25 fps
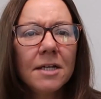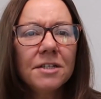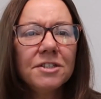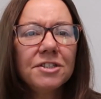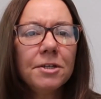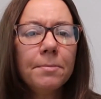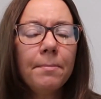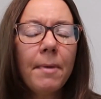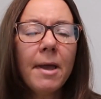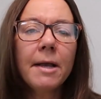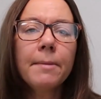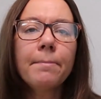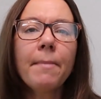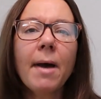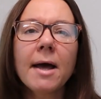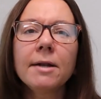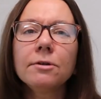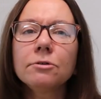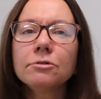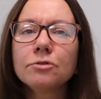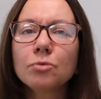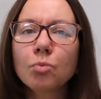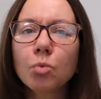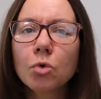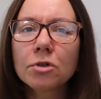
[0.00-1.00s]
To make
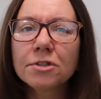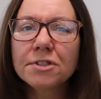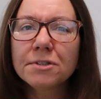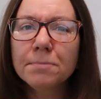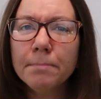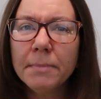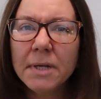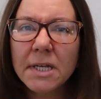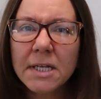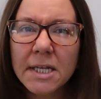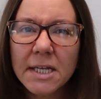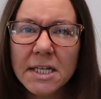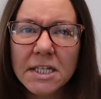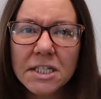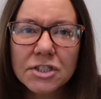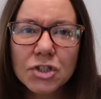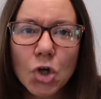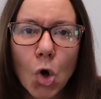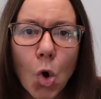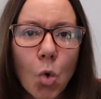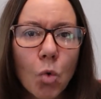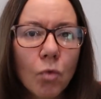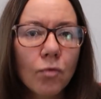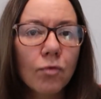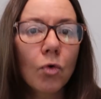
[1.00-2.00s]
matters worse, Mina is
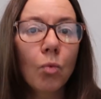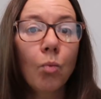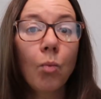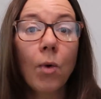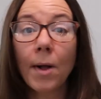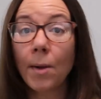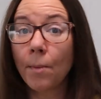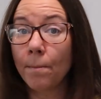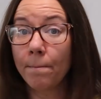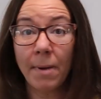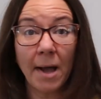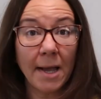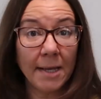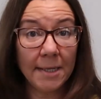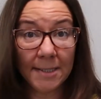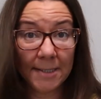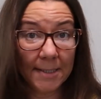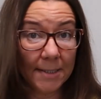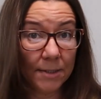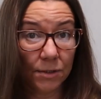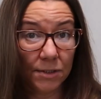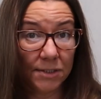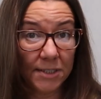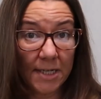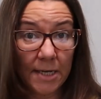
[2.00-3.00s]
overwhelmed by
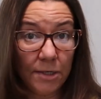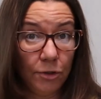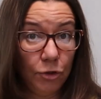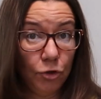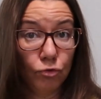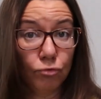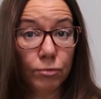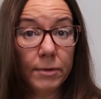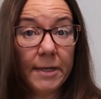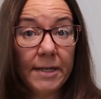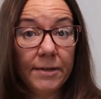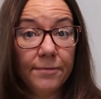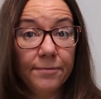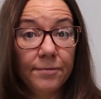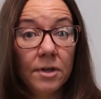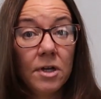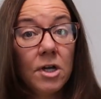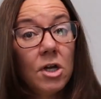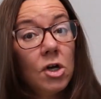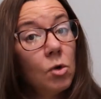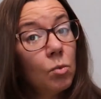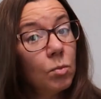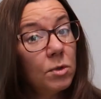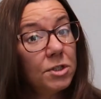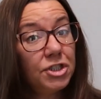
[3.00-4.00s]
guilt and grief.
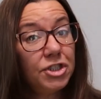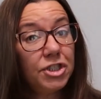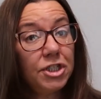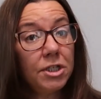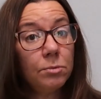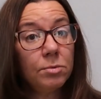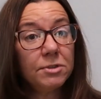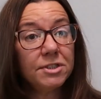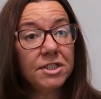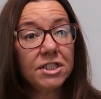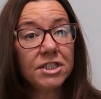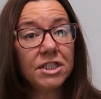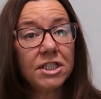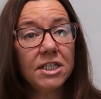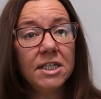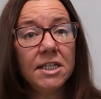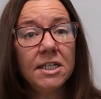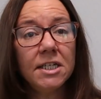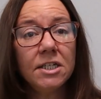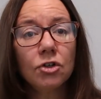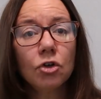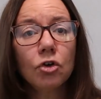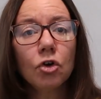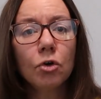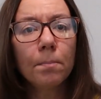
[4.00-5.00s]
When she was a
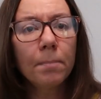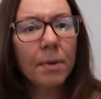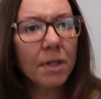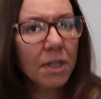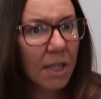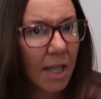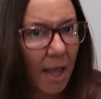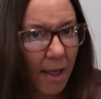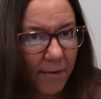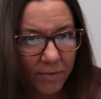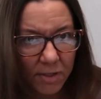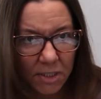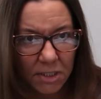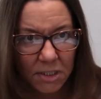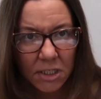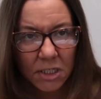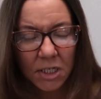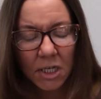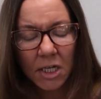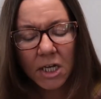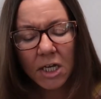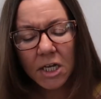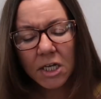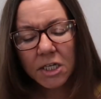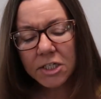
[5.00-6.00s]
teen, her beloved
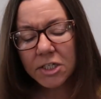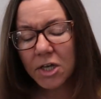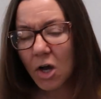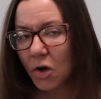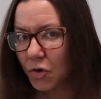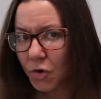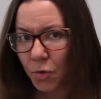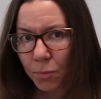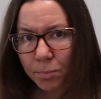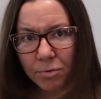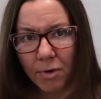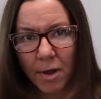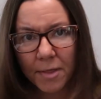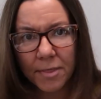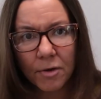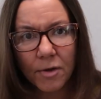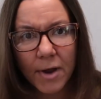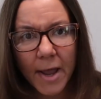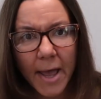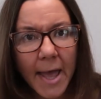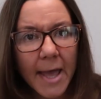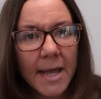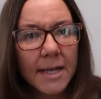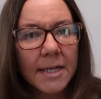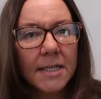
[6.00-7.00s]
younger
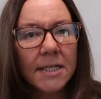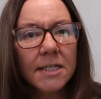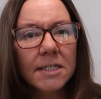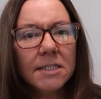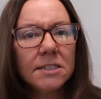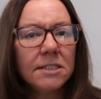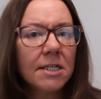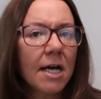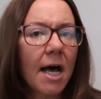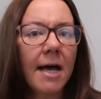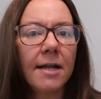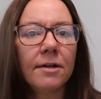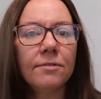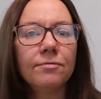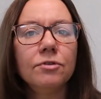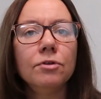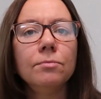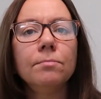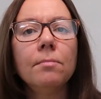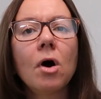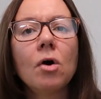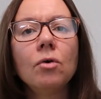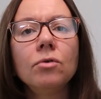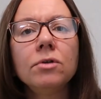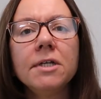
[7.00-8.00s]
brother, Eddie, died of
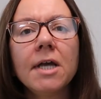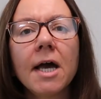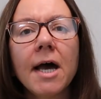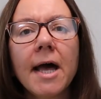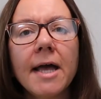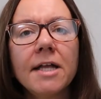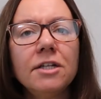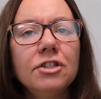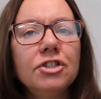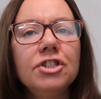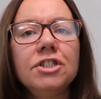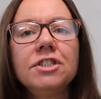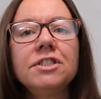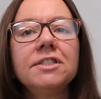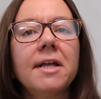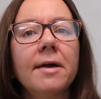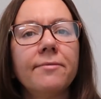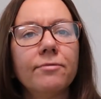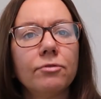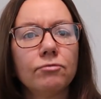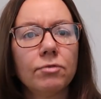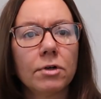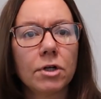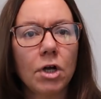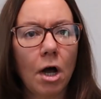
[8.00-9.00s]
pneumonia, and she's
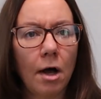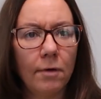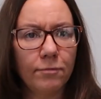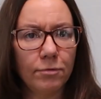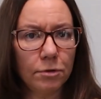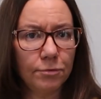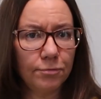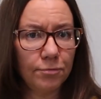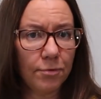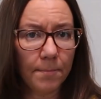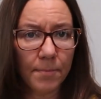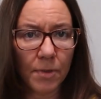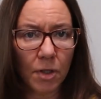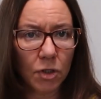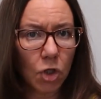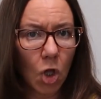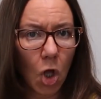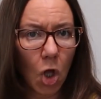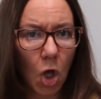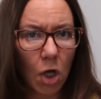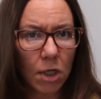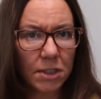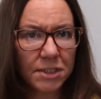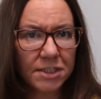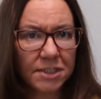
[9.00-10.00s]
never recovered from the
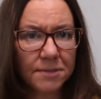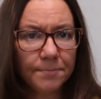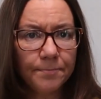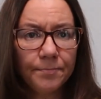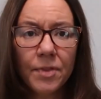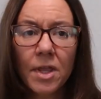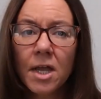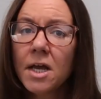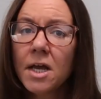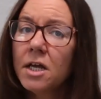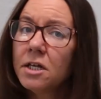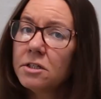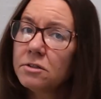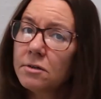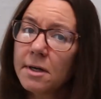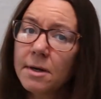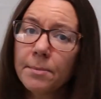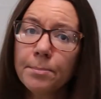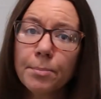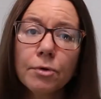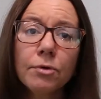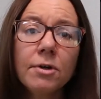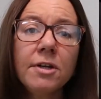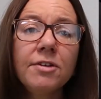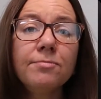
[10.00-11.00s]
loss. So at a
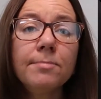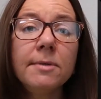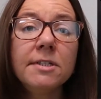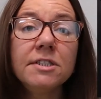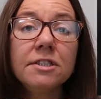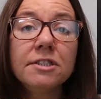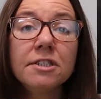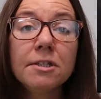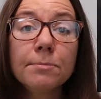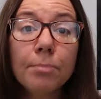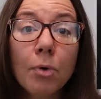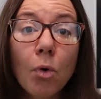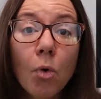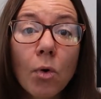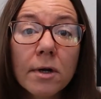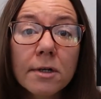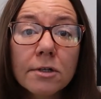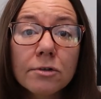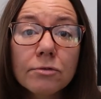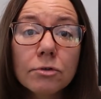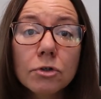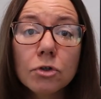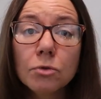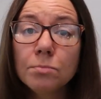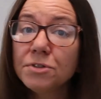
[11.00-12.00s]
bereavement
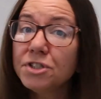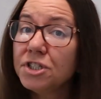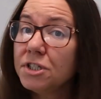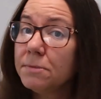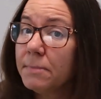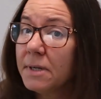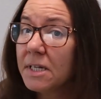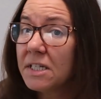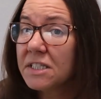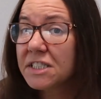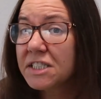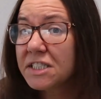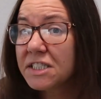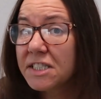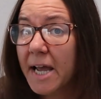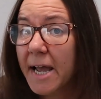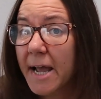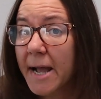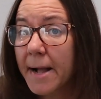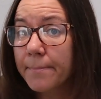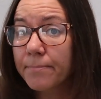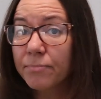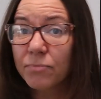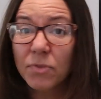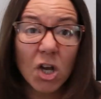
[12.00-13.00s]
support group, she meets
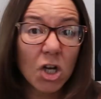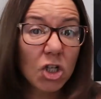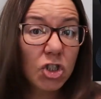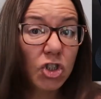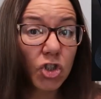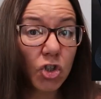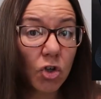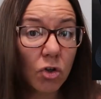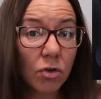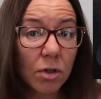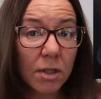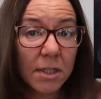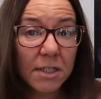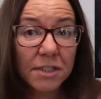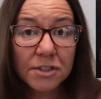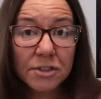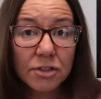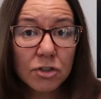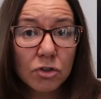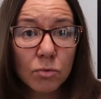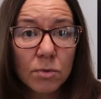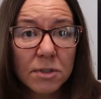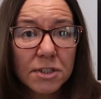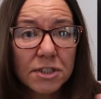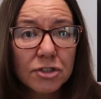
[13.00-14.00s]
Sam, a journalist
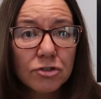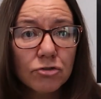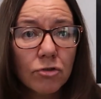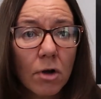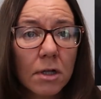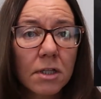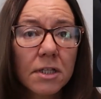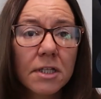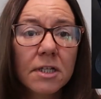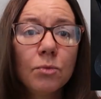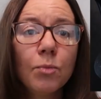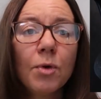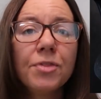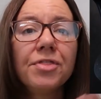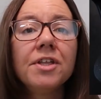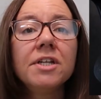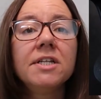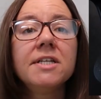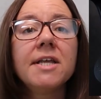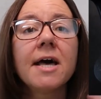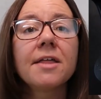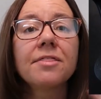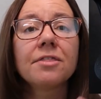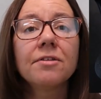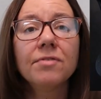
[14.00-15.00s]
who is struggling with the
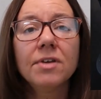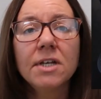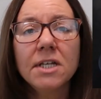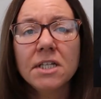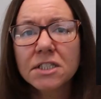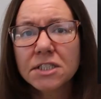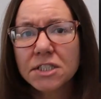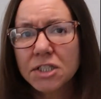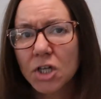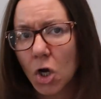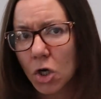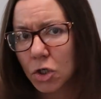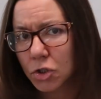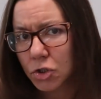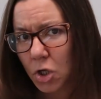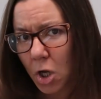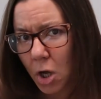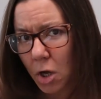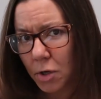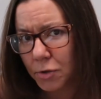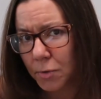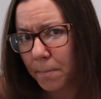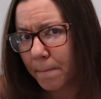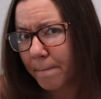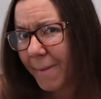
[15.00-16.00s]
death of his young
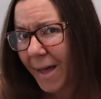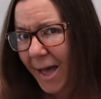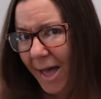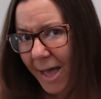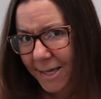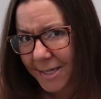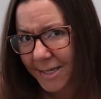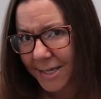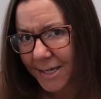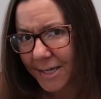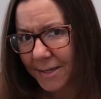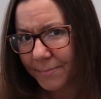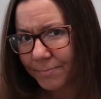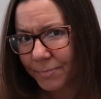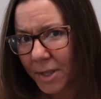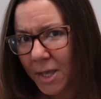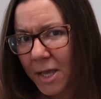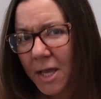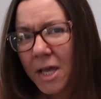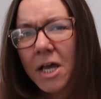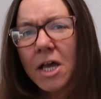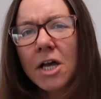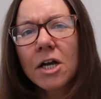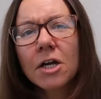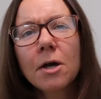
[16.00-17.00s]
daughter, Maggie.
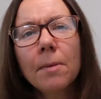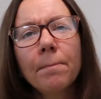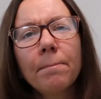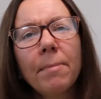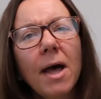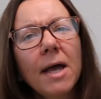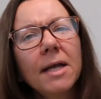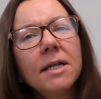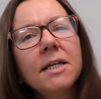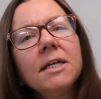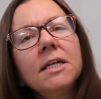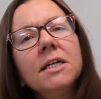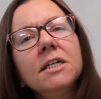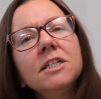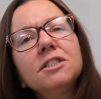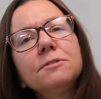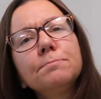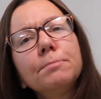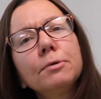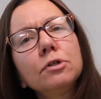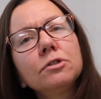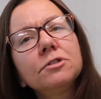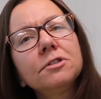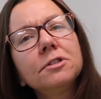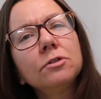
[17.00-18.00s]
Combining his
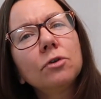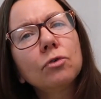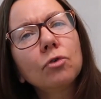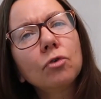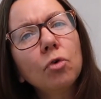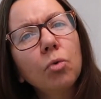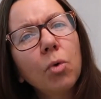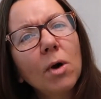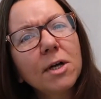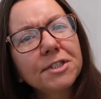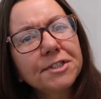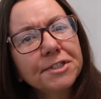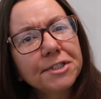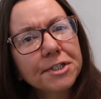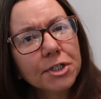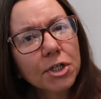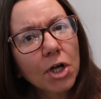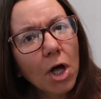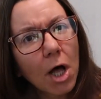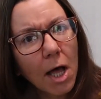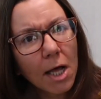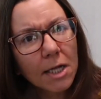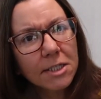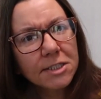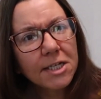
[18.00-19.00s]
personal quest to
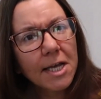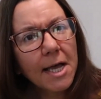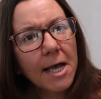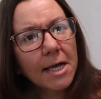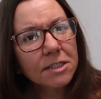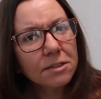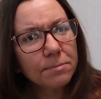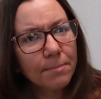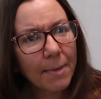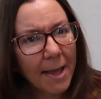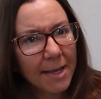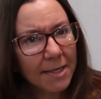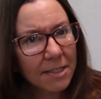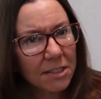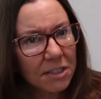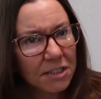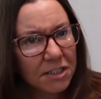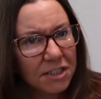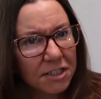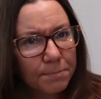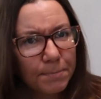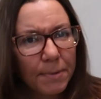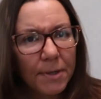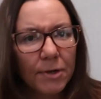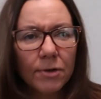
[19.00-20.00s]
contact
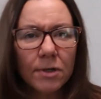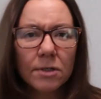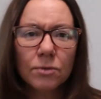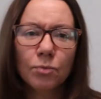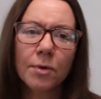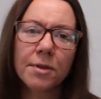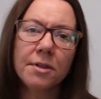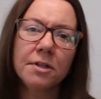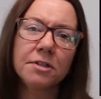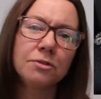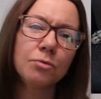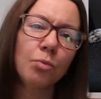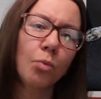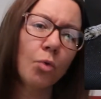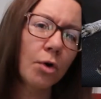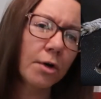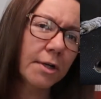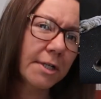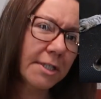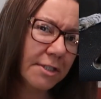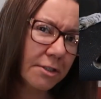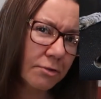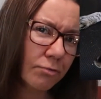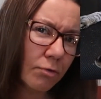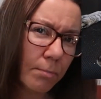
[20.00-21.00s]
Maggie's spirit with his
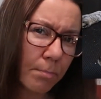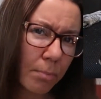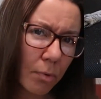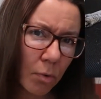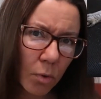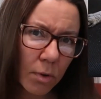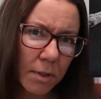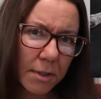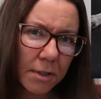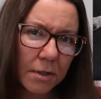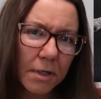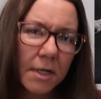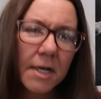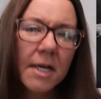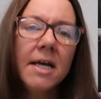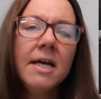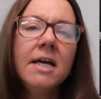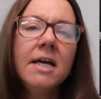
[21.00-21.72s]
work as a reporter,